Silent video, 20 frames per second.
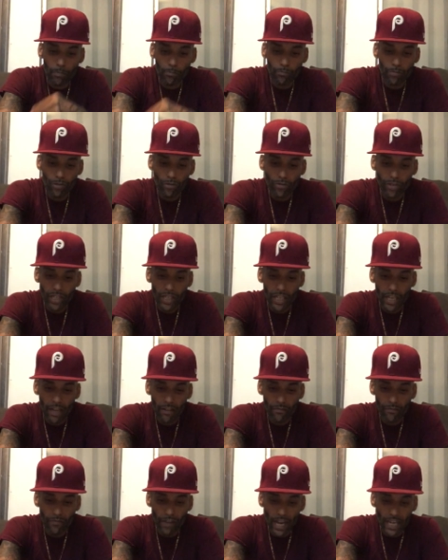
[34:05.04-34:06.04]
and beauty
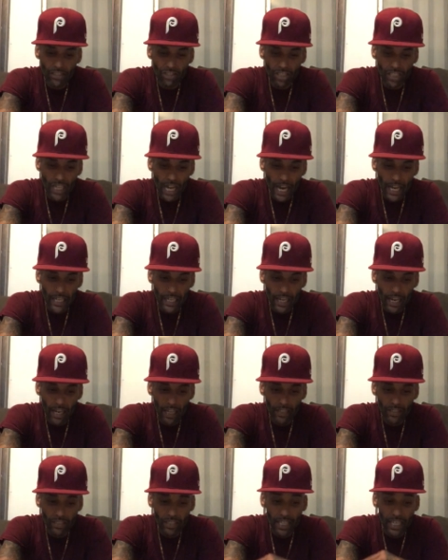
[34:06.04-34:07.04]
and fashion
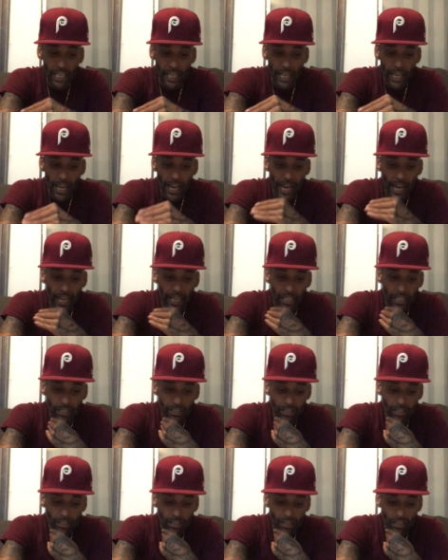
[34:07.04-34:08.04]
icons, and
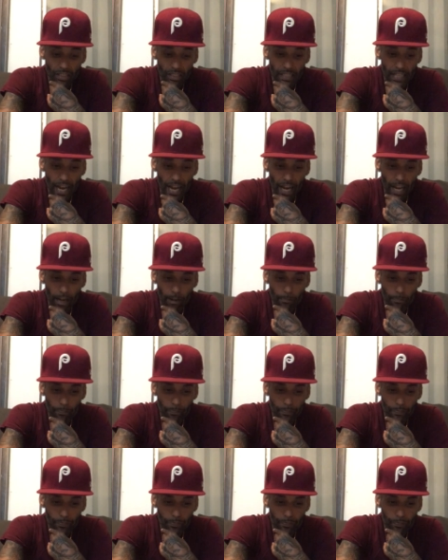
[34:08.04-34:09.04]
it's not
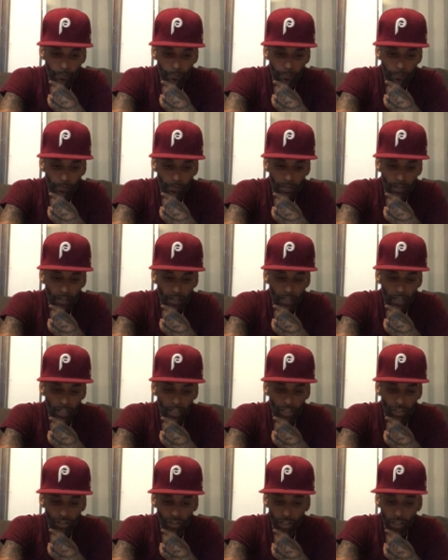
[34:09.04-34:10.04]

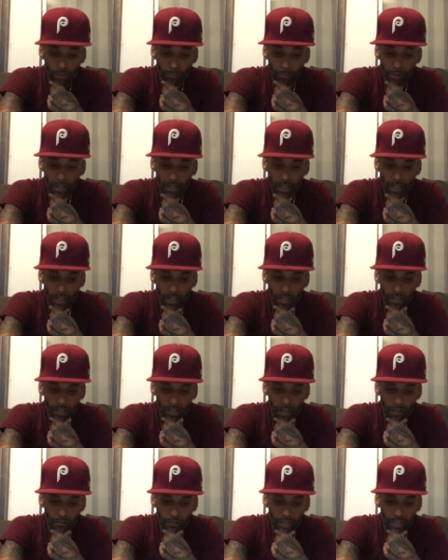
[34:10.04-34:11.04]
just
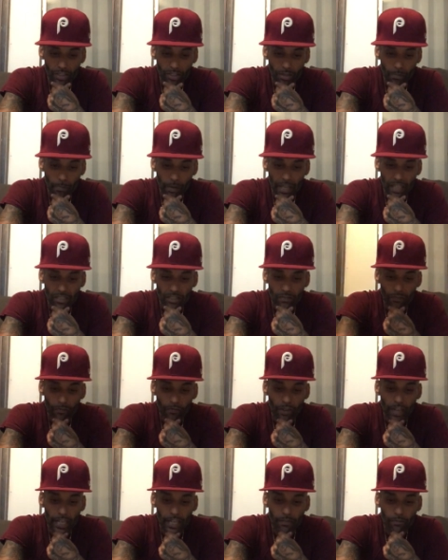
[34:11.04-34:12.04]
because of its amazing
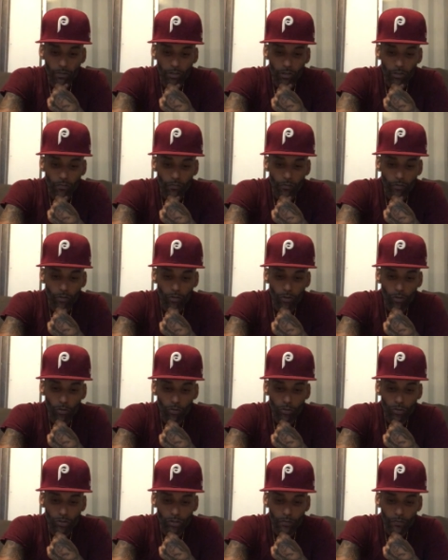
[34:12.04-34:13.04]
flavor. For
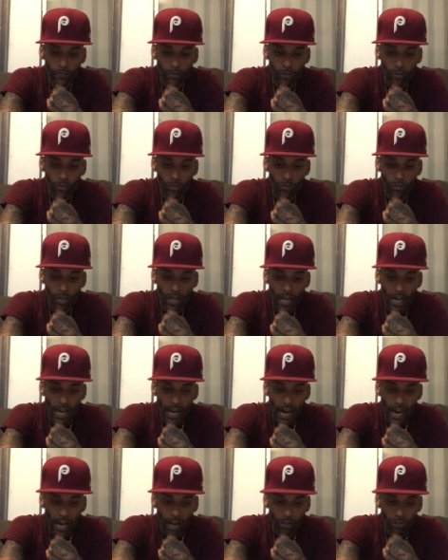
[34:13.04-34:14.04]
those of you
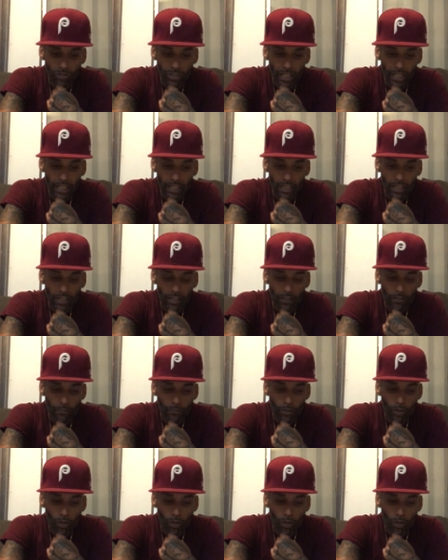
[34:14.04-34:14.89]
out there